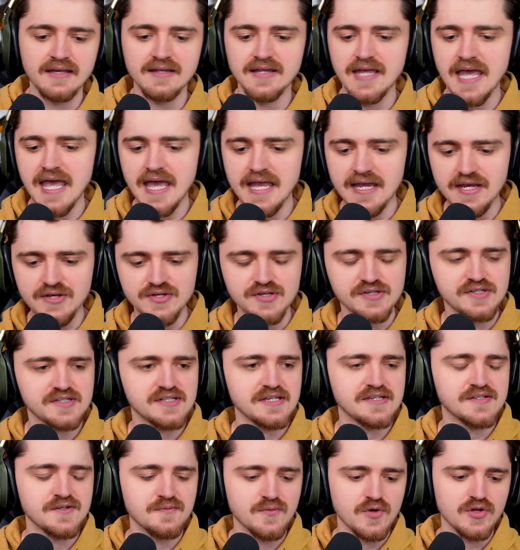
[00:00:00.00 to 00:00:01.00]
and their
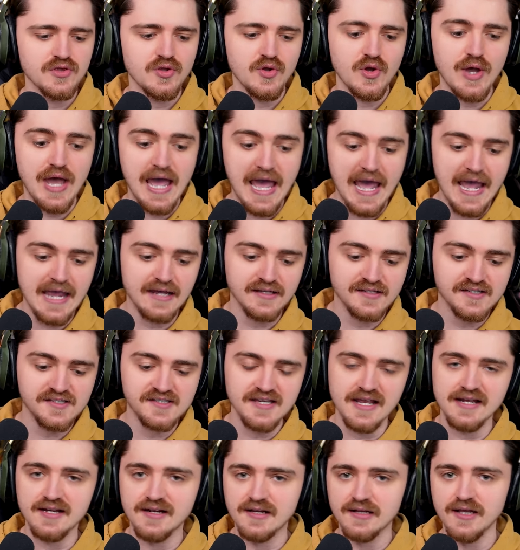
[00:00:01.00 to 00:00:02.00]
agencies and whatnot add
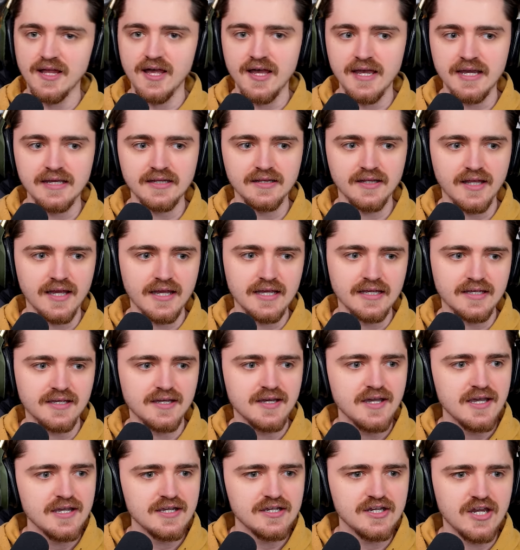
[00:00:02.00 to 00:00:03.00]
said client, like,
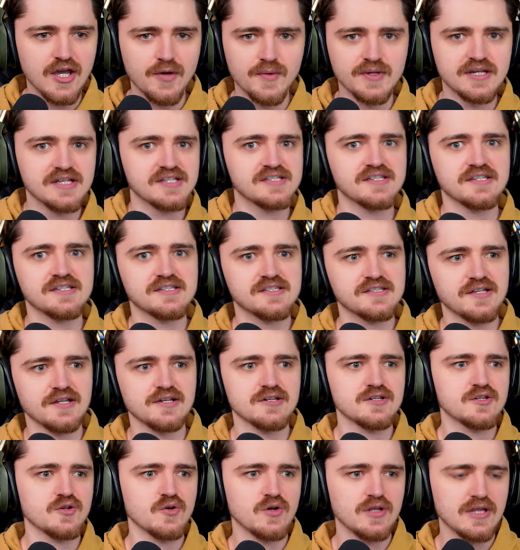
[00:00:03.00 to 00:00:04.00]
you know, an
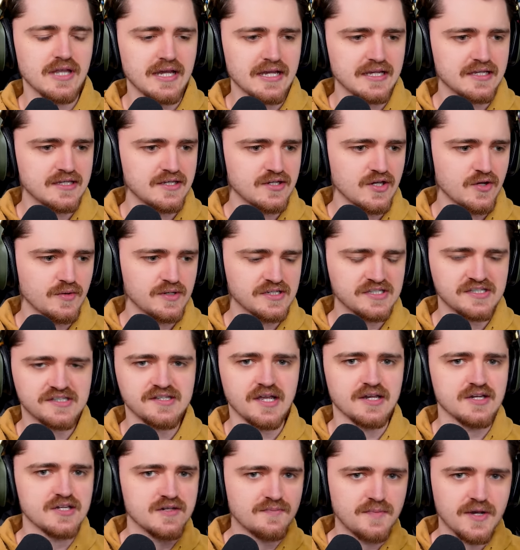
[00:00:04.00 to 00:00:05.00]
assistant or, like, you know, a
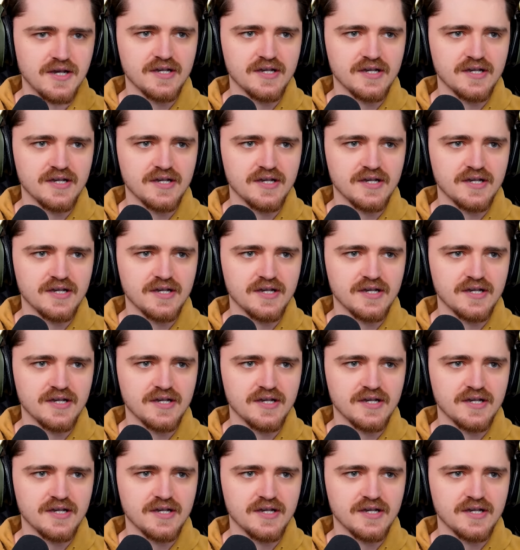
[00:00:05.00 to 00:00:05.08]
stunt